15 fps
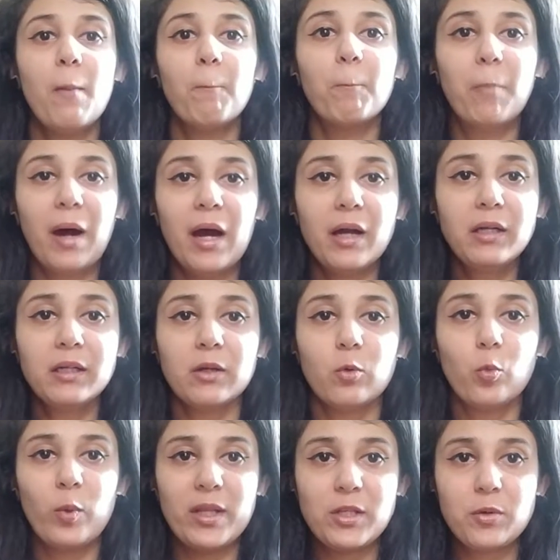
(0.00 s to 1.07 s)
But
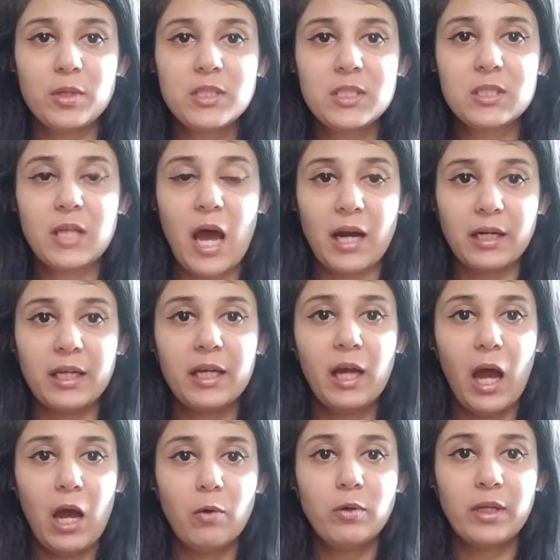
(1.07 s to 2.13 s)
when you're starting
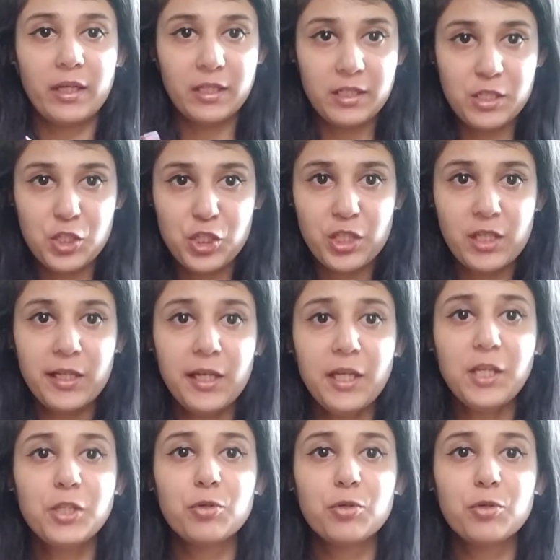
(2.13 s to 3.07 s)
out initially,